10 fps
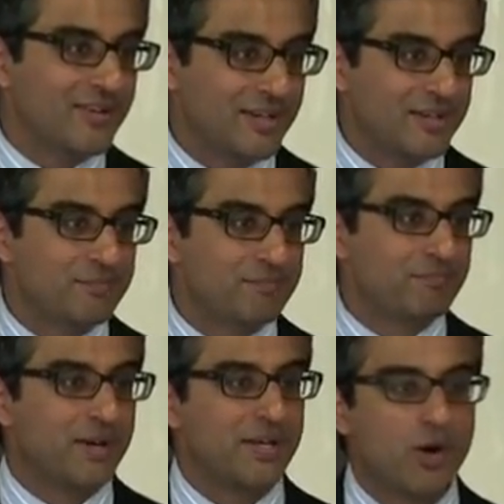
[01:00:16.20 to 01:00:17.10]
Right?
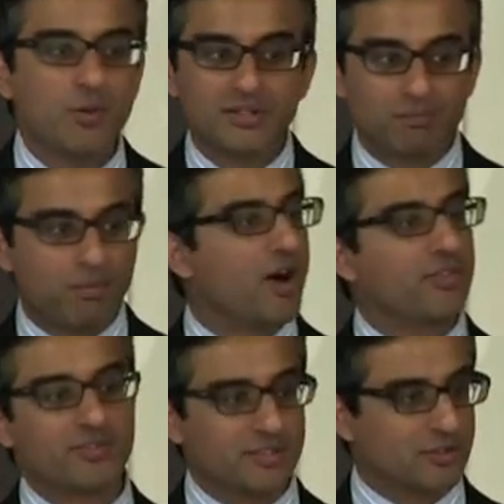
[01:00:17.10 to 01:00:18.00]
But no one's
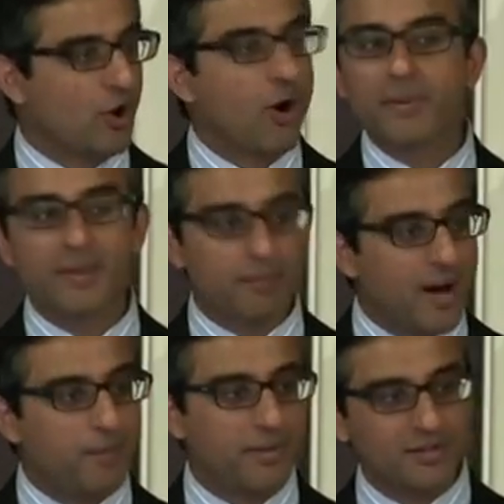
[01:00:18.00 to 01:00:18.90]
bothering to open them
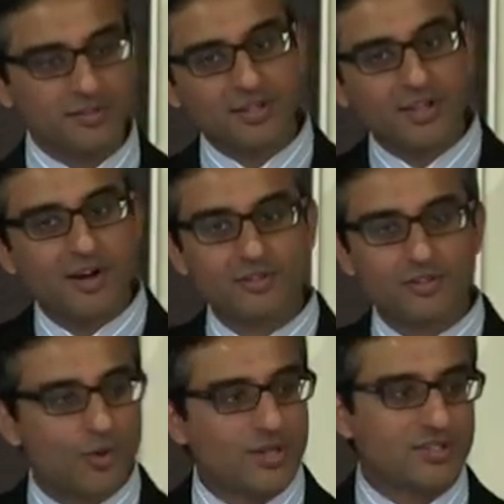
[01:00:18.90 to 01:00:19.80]
up because the
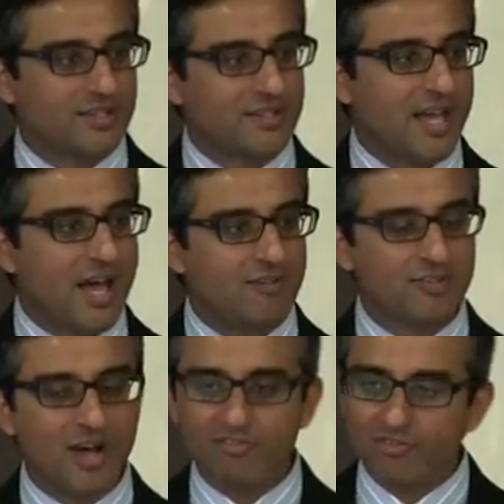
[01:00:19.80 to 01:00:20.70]
larger question that they have
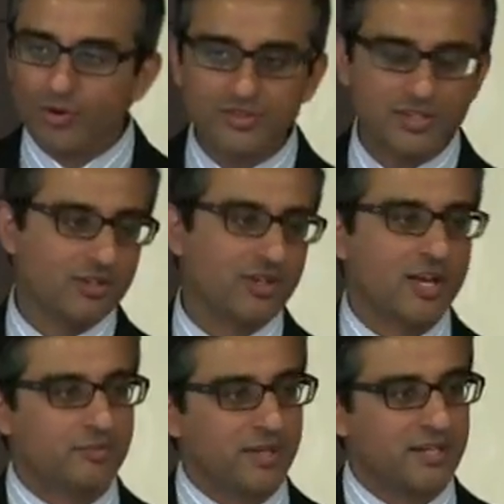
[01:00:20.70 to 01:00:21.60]
is, of course they could
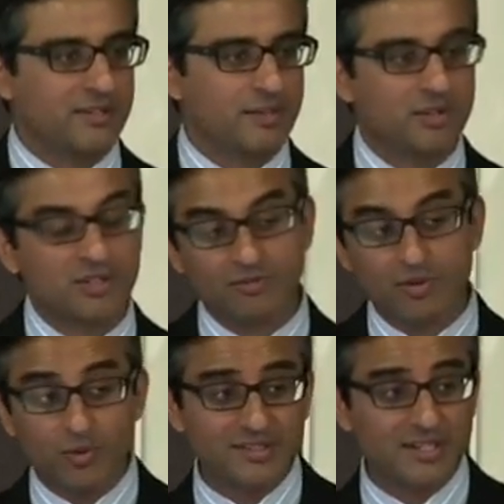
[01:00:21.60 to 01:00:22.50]
not have been anything, because if
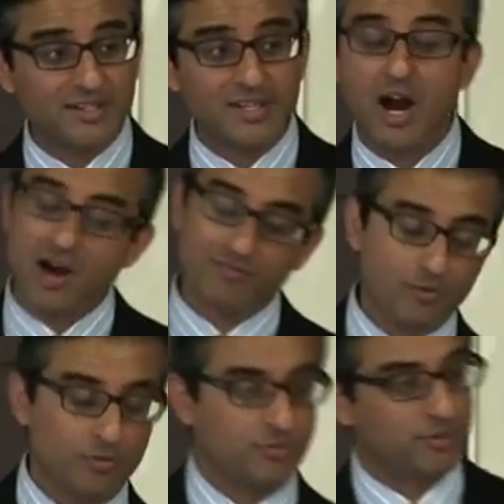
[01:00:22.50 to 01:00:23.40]
there was anything,
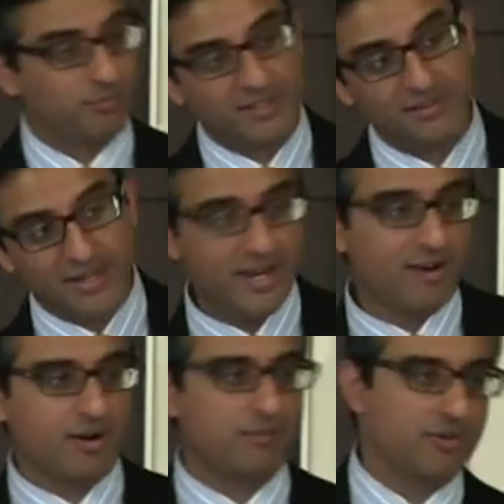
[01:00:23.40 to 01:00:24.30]
Harvey would have been an
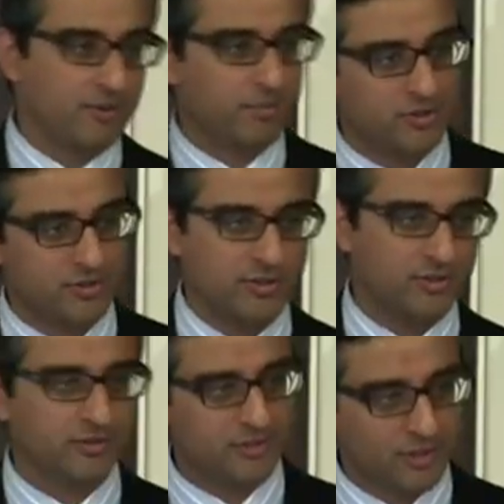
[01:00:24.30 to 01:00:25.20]
Arab or a Persian
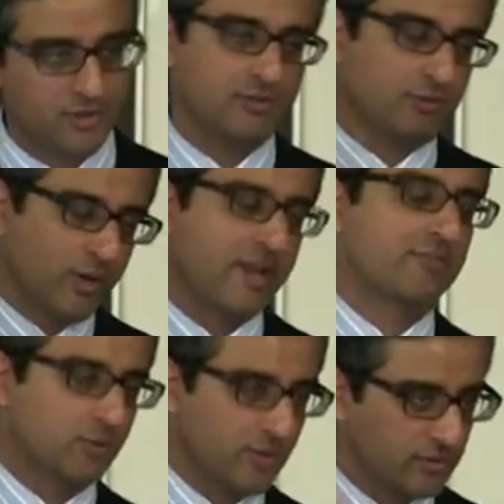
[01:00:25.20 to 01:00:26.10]
or a Turkic,
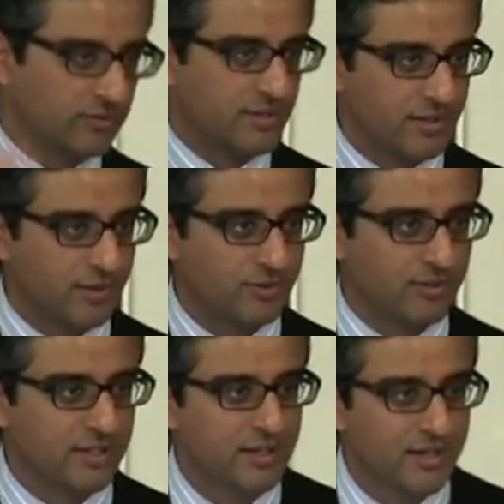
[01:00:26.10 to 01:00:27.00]
whatever you want to say.
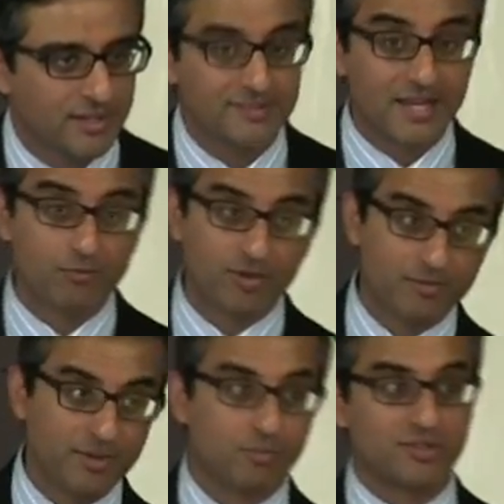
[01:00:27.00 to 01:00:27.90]
That, right? His name would
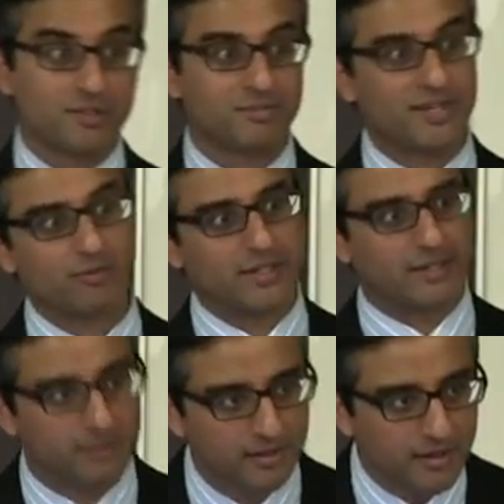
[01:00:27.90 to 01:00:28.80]
have been Muslim
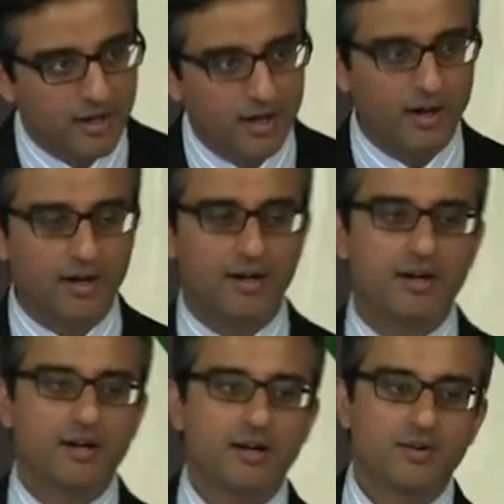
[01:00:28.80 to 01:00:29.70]
something.
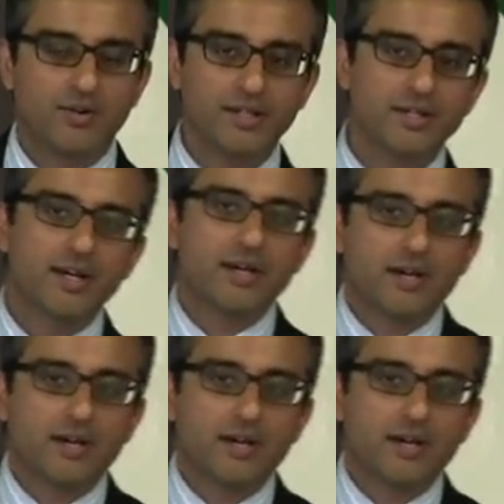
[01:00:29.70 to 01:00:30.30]
Uh, right?